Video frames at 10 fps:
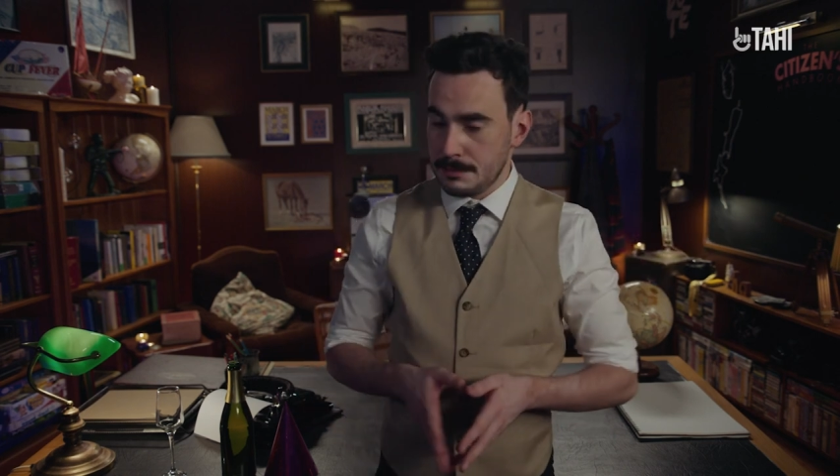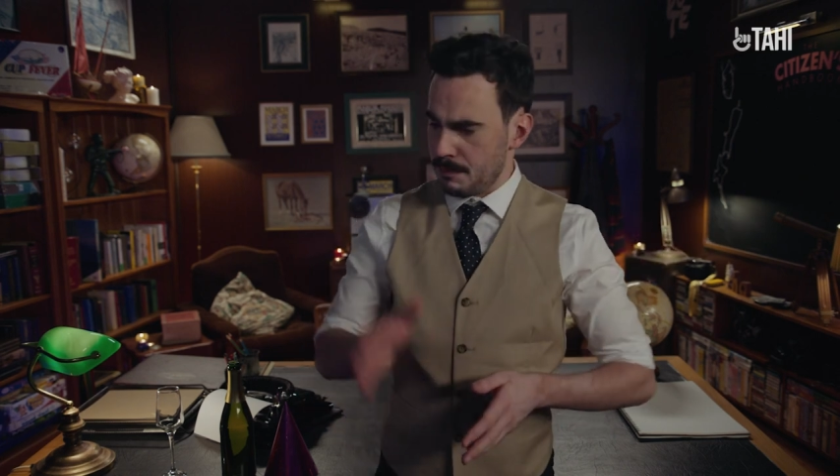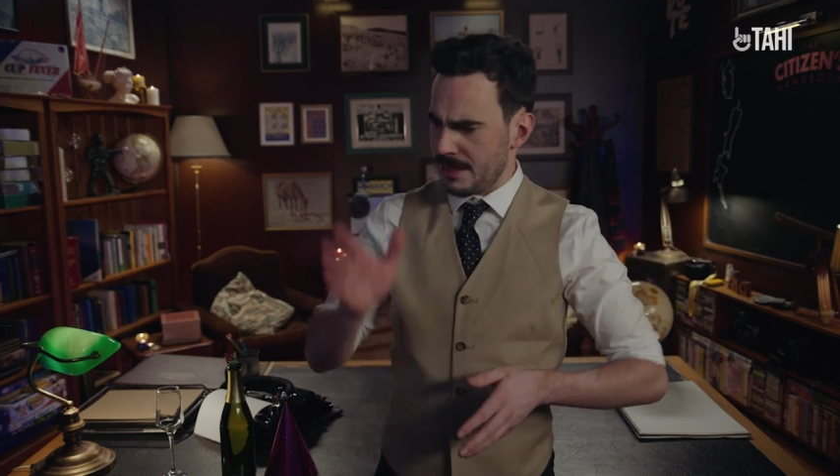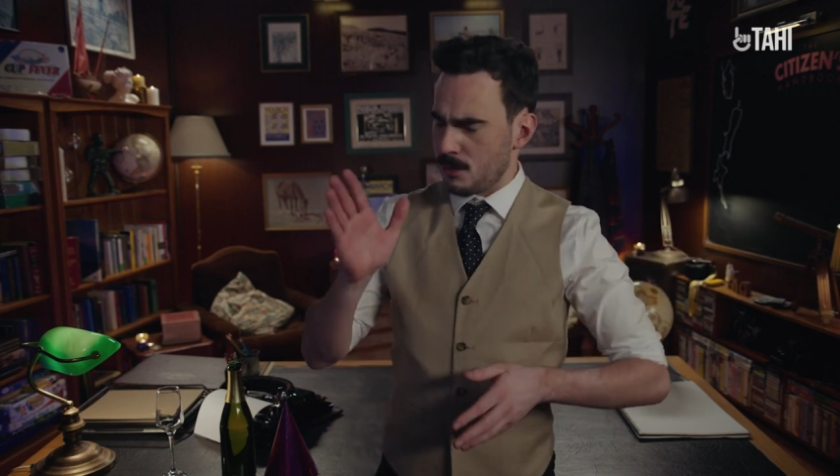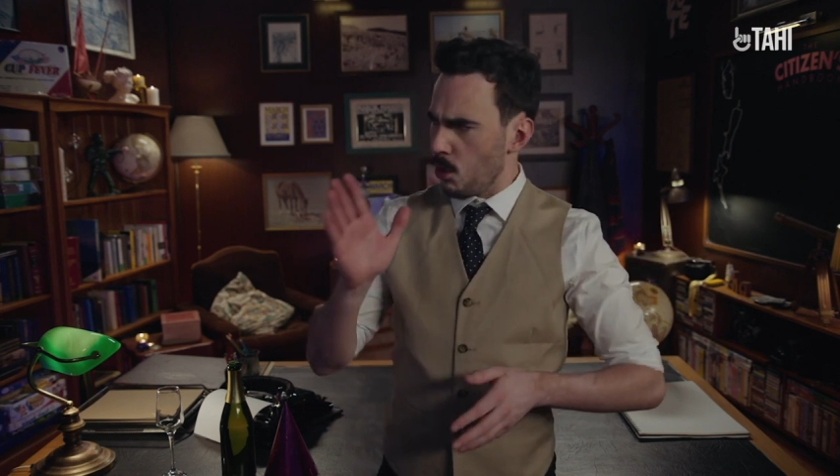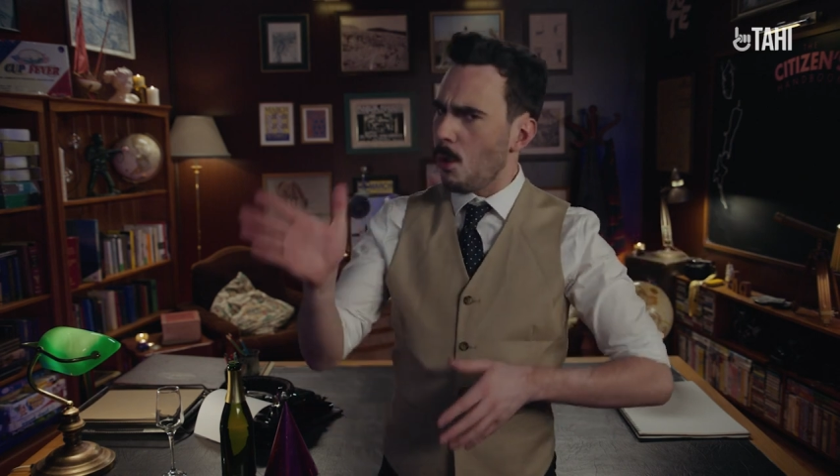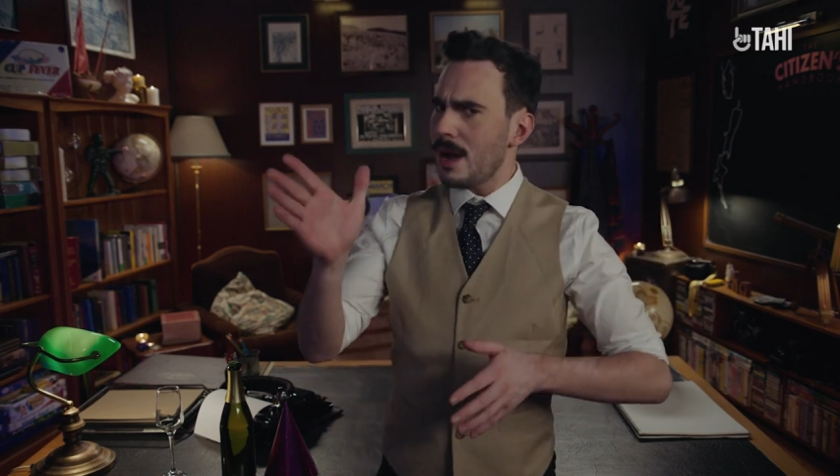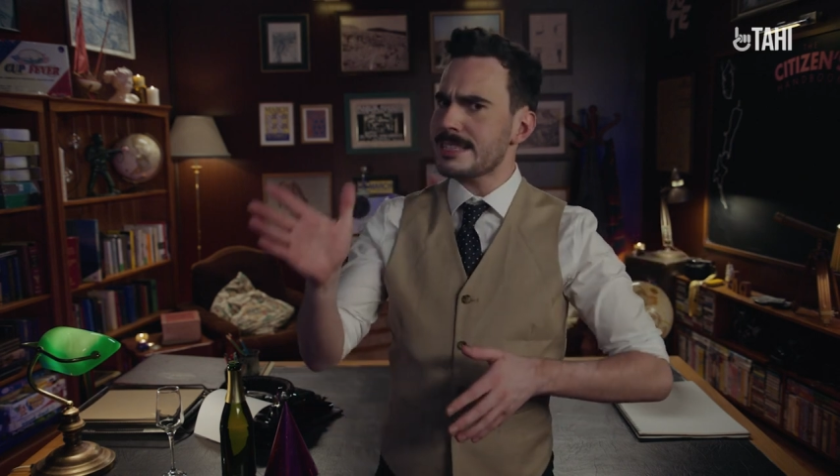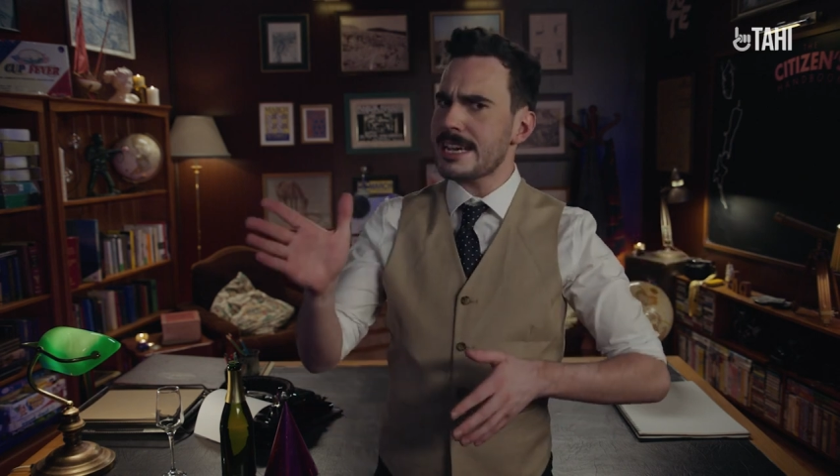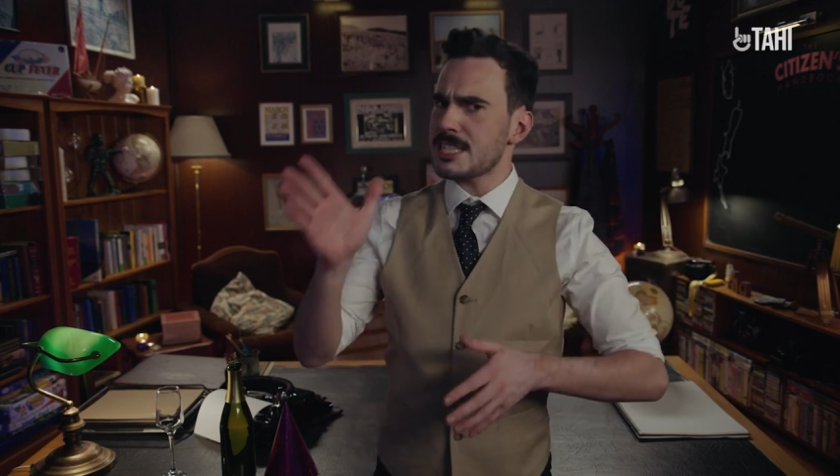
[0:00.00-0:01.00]
but there
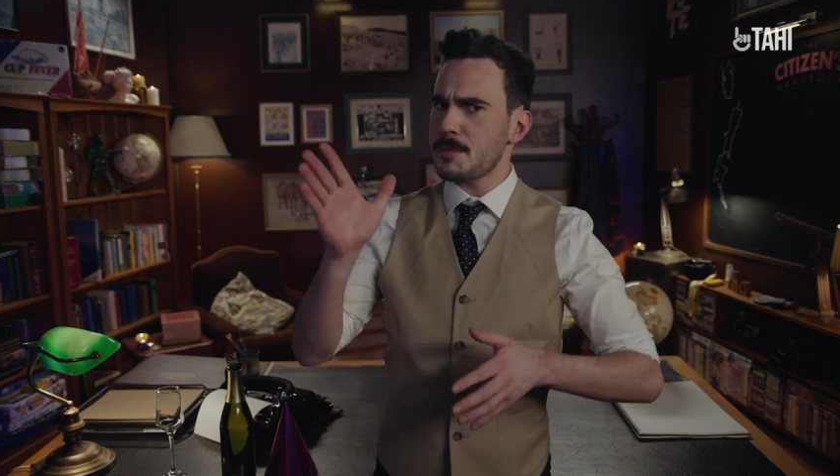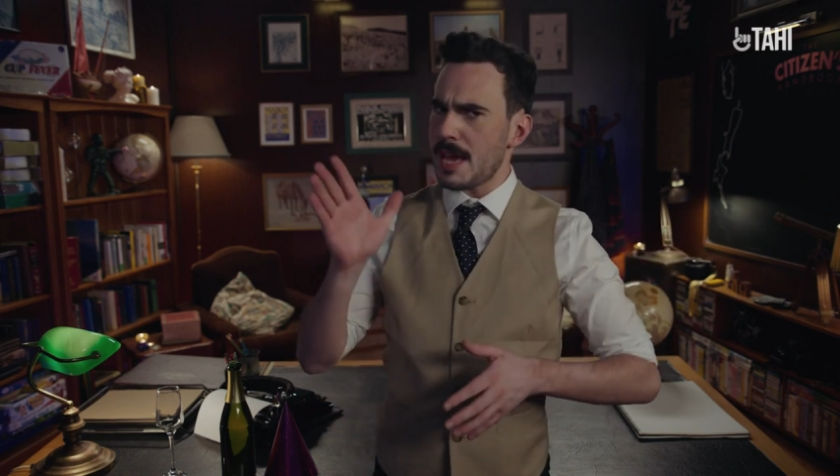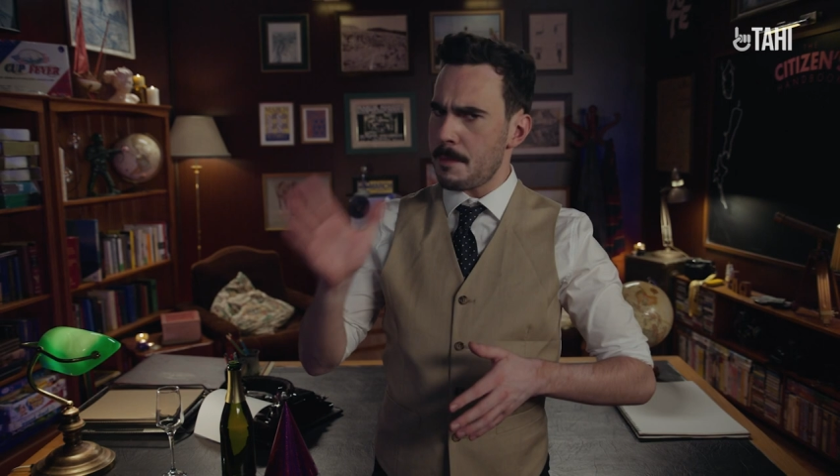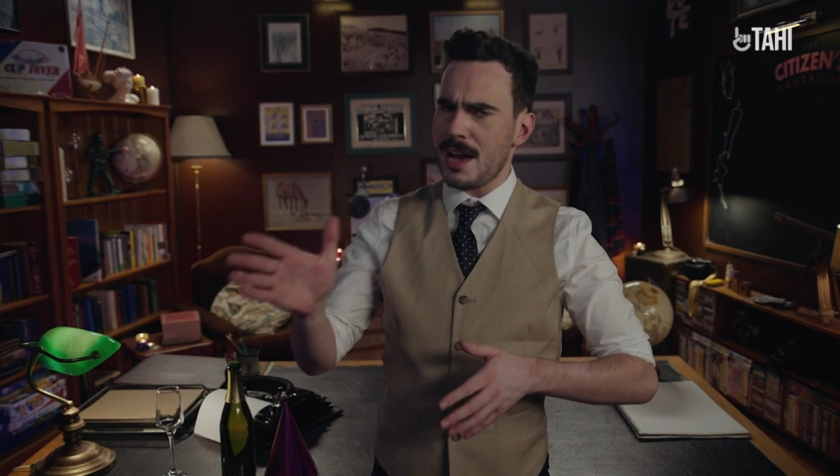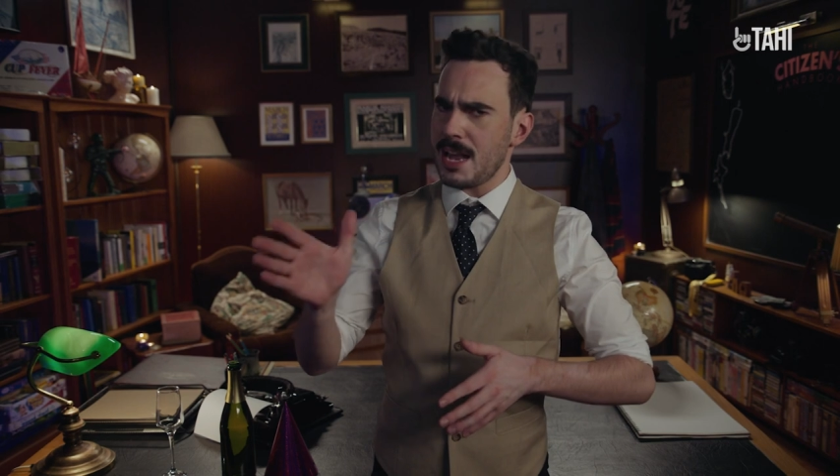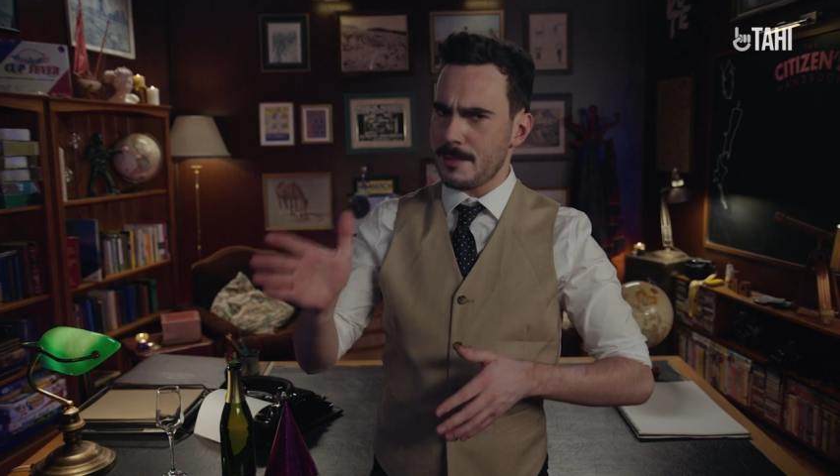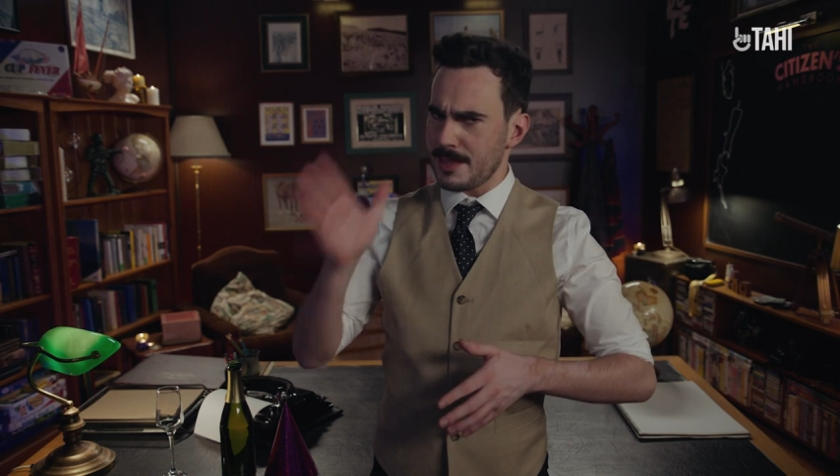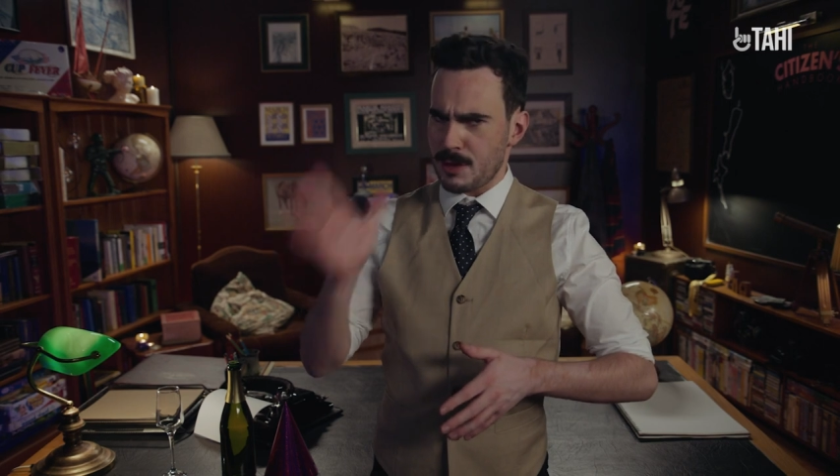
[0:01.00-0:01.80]
always has to be a parliament